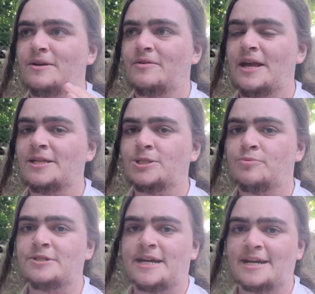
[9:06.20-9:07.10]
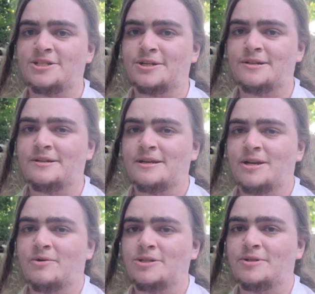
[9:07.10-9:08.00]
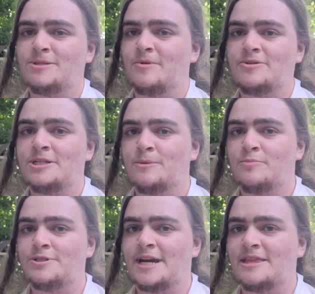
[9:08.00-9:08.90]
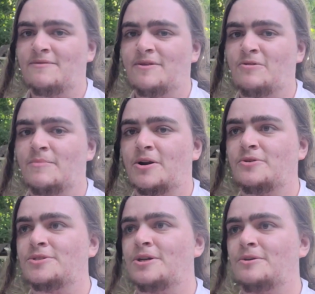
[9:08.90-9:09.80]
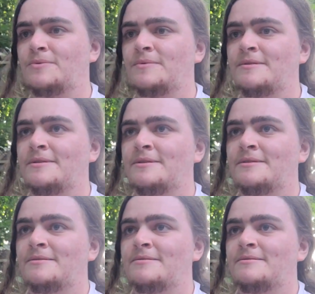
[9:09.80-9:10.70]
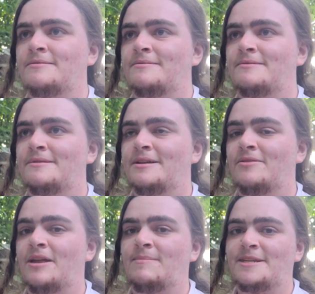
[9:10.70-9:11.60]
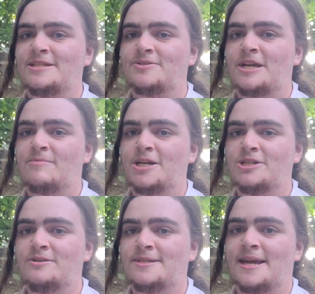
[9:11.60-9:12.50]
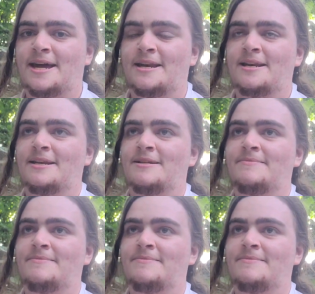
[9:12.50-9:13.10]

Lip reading: lens protector, which was supposed to protect the phone but also let me still take pictures, and